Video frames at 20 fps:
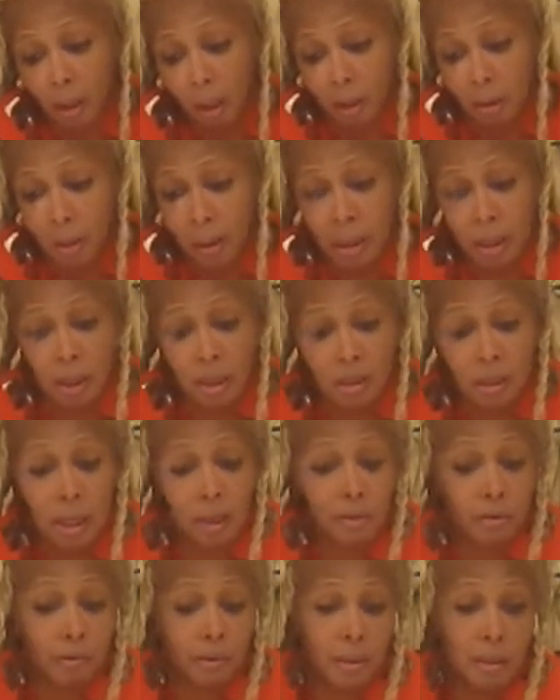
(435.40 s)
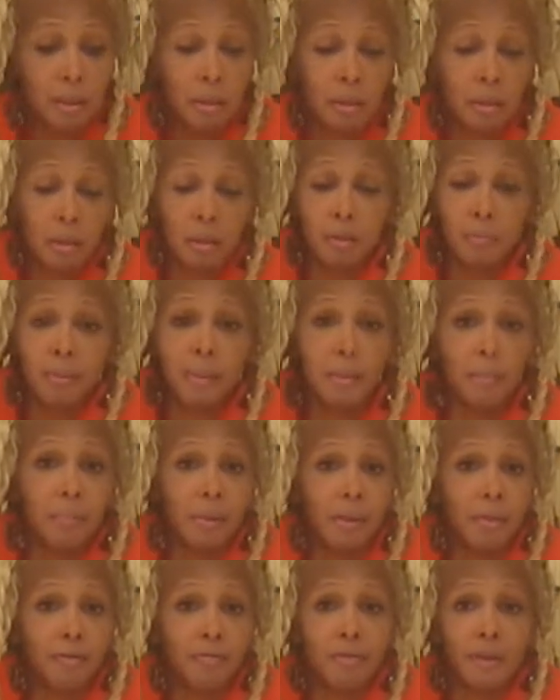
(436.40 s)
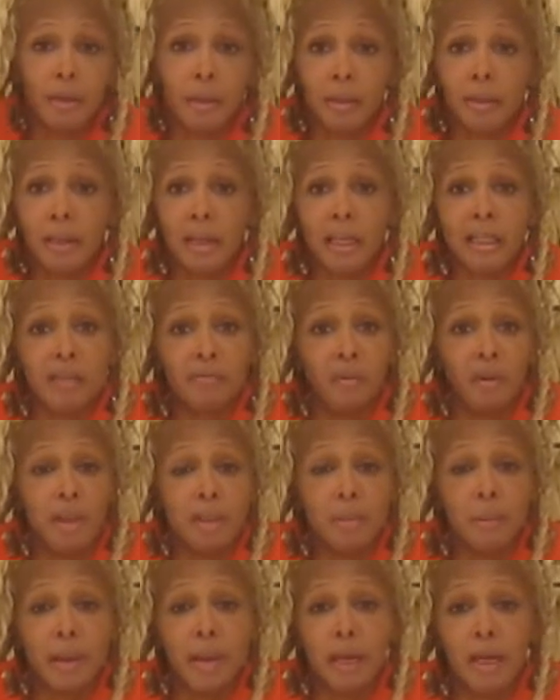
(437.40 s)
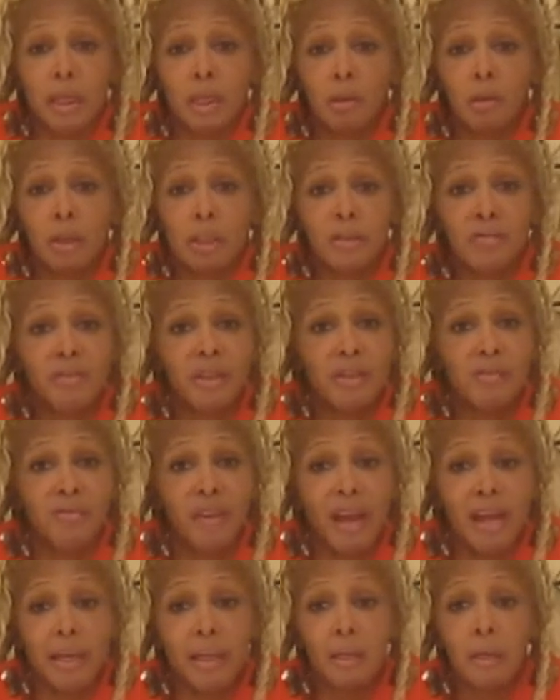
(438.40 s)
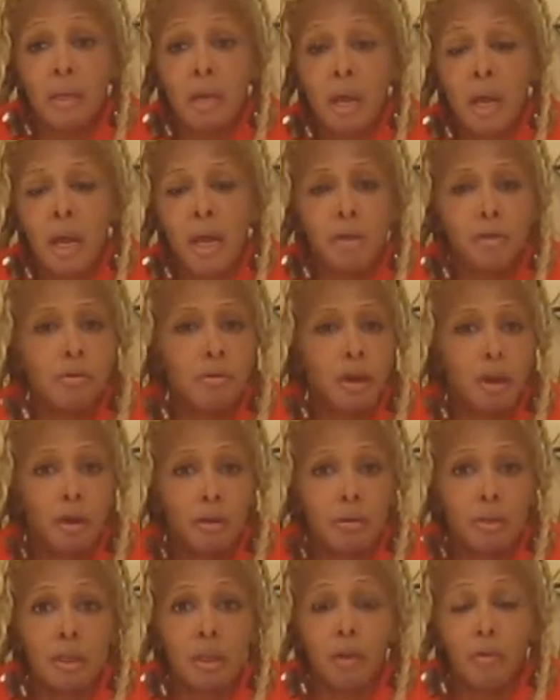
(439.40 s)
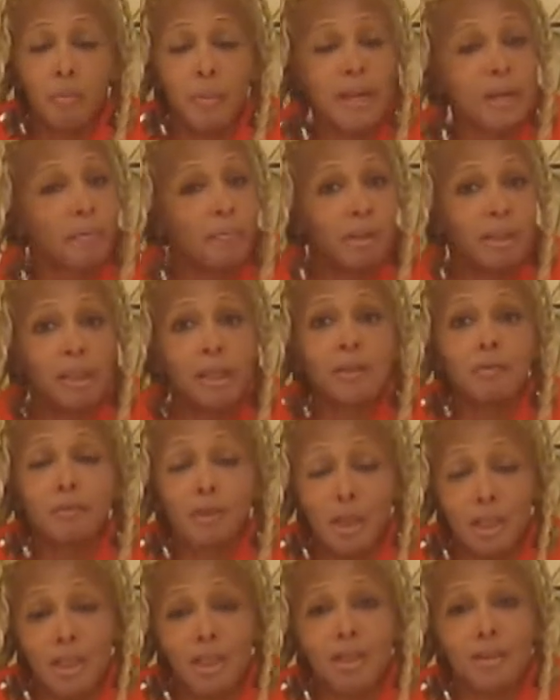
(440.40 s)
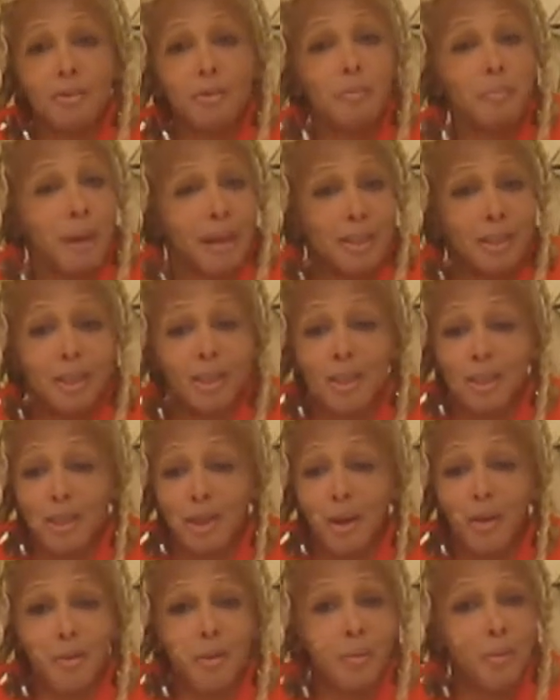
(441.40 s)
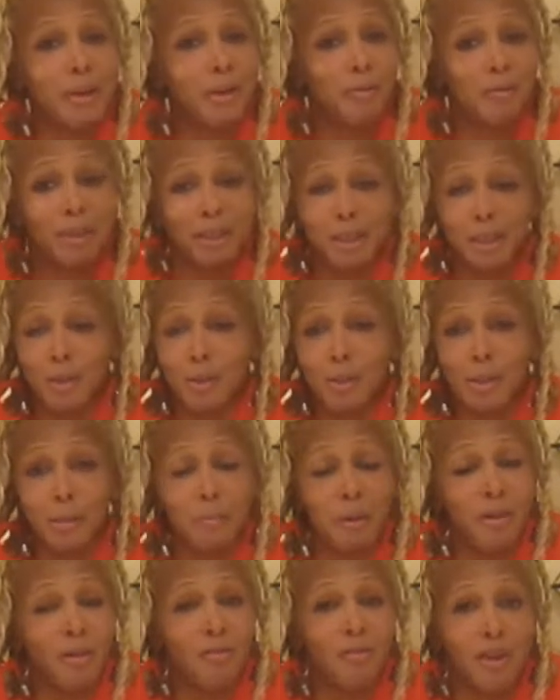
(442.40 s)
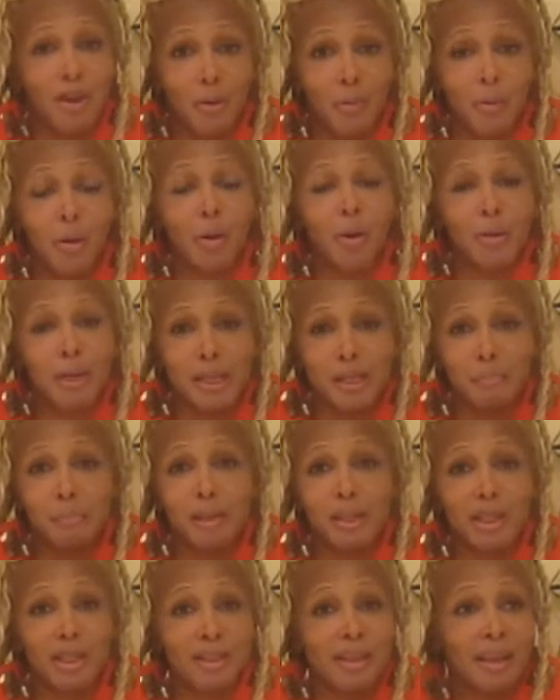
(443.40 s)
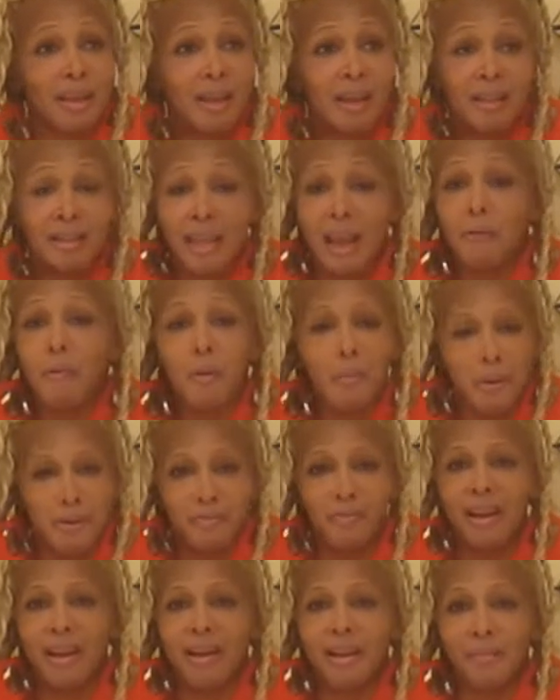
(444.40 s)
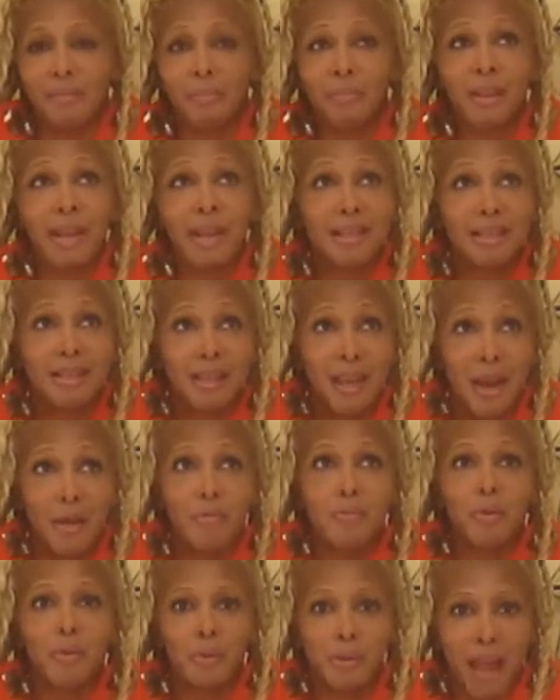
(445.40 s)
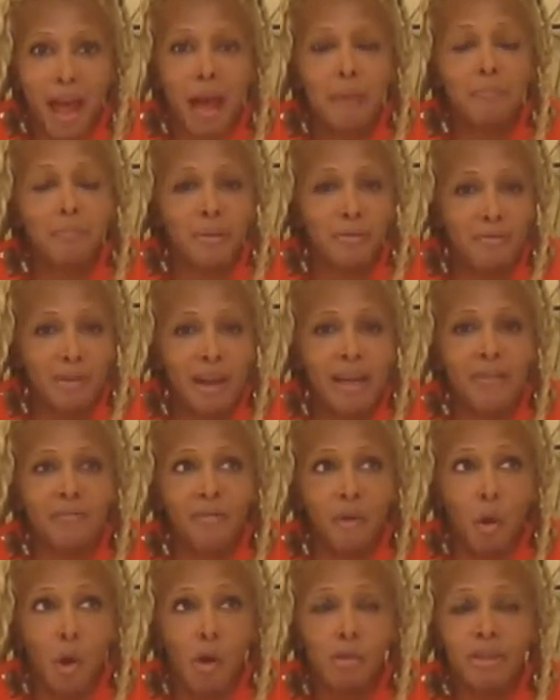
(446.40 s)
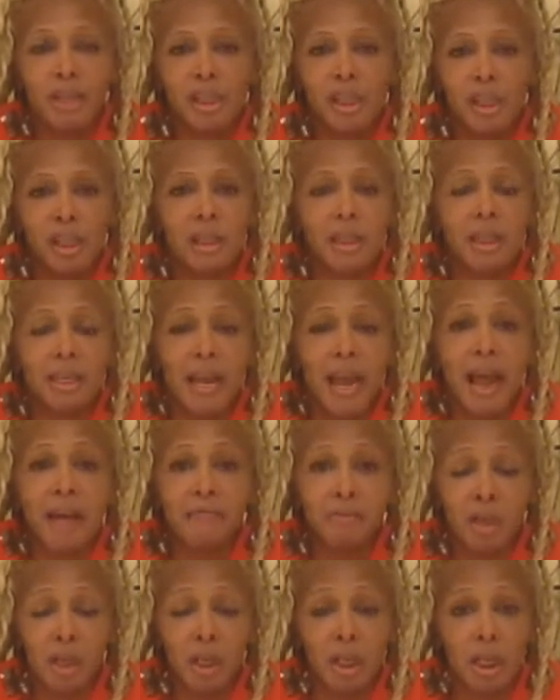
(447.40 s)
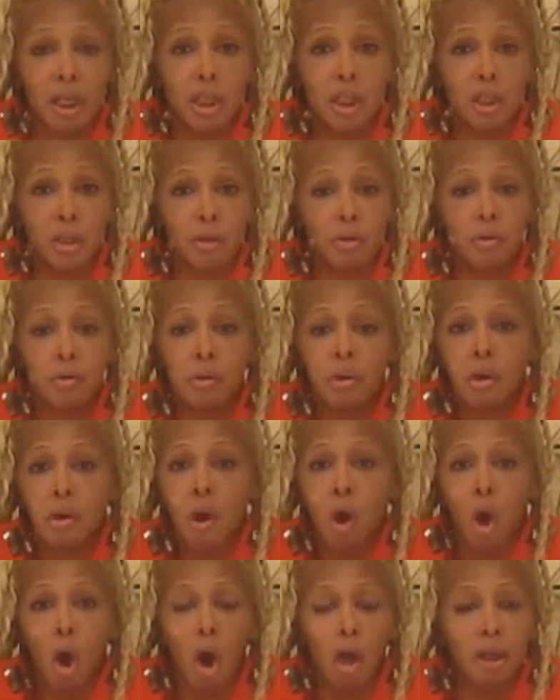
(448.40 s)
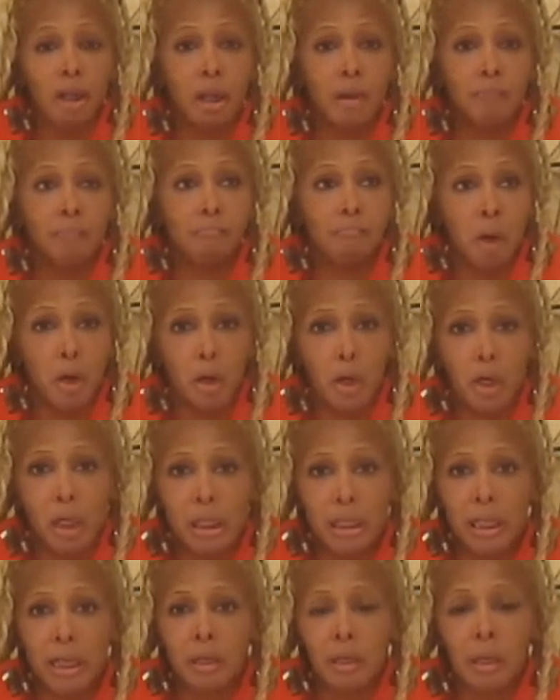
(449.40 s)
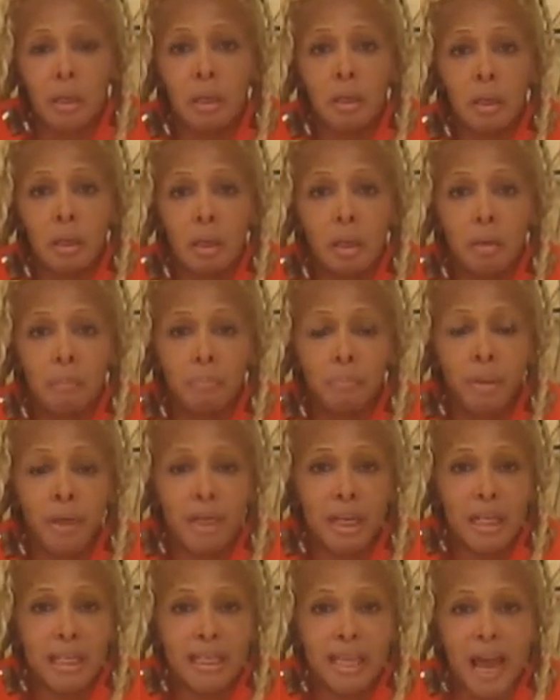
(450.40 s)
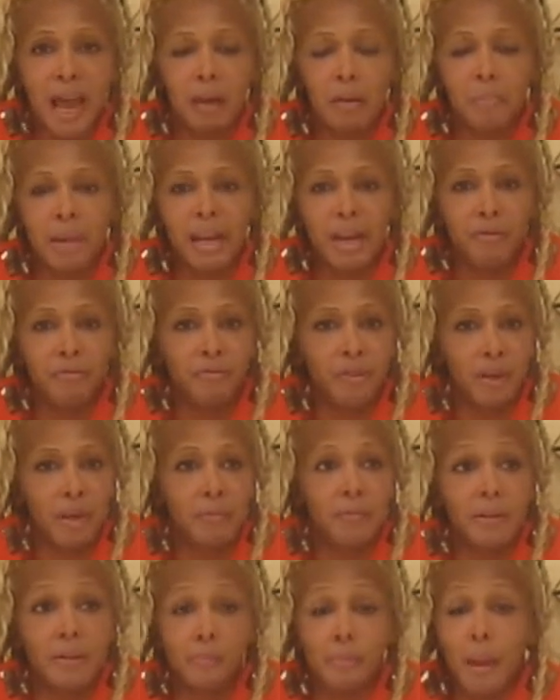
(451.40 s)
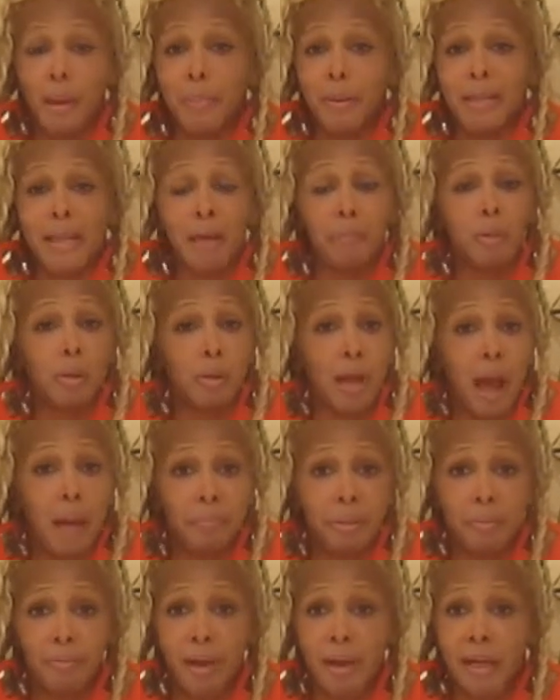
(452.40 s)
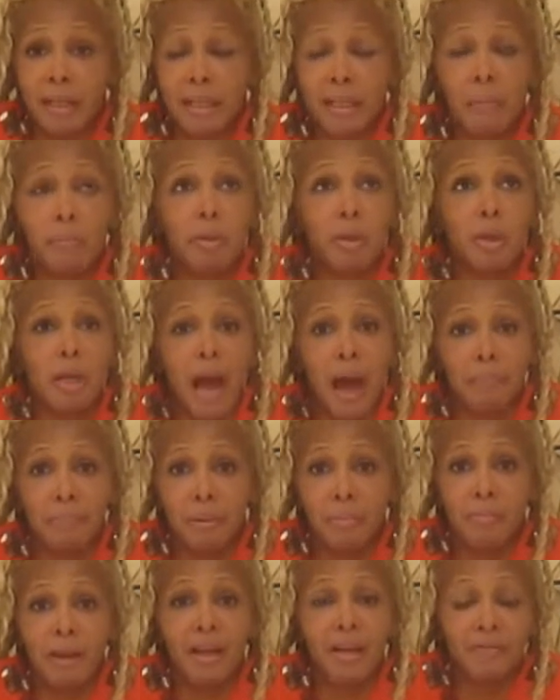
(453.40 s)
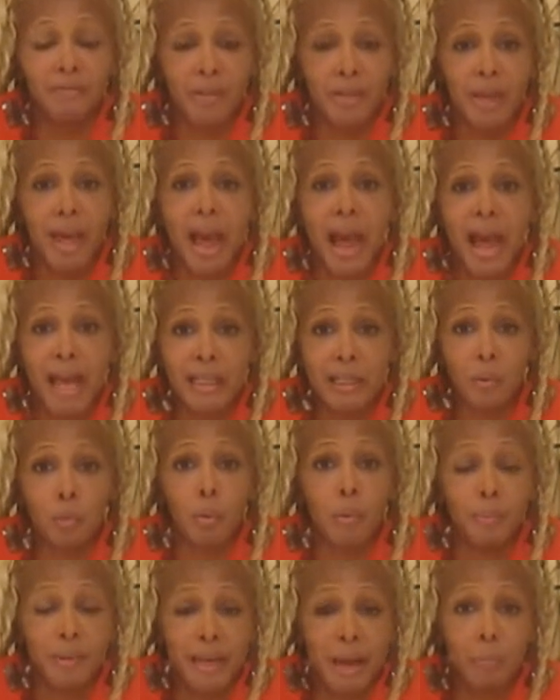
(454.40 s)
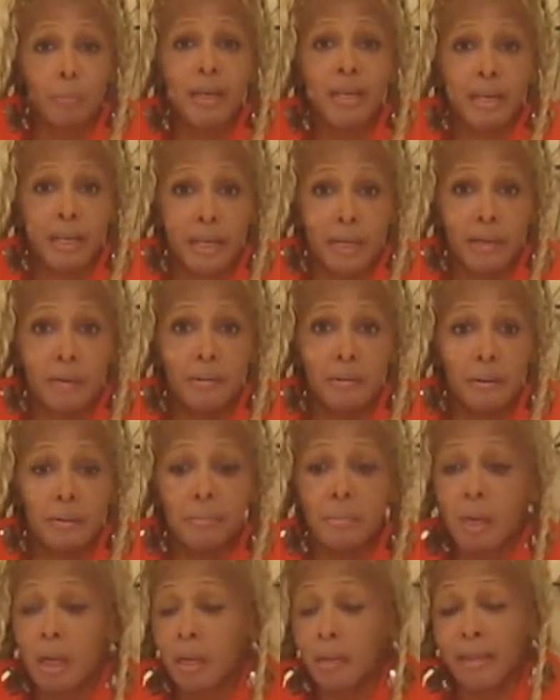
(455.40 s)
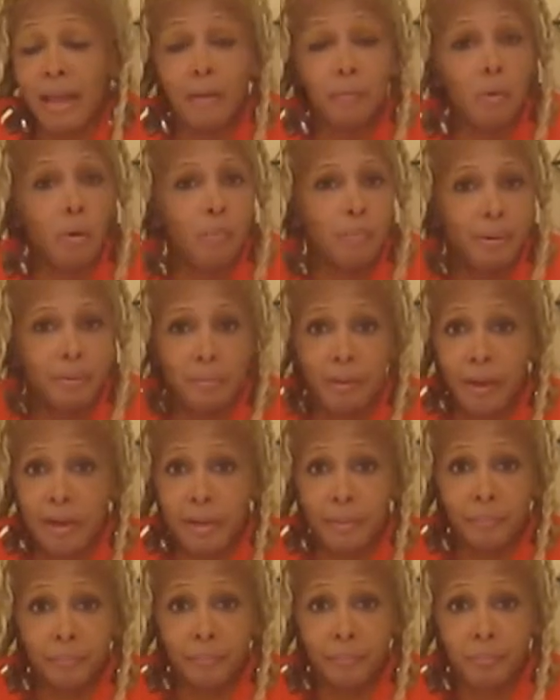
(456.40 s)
Just because I transition, I mean a motherfucking thing as far as my attitude because fist fighting. And you girls know we could really listen, you my sister, y'all know we could really do some motherfucking work on these bitches. They won't be ready. They will not be ready for all the shit that they have taken us through, all the murders and the putting us down and making fun of us, baby, they will not be ready. They will not be ready for the ass whooping that we could give them. They won't be ready.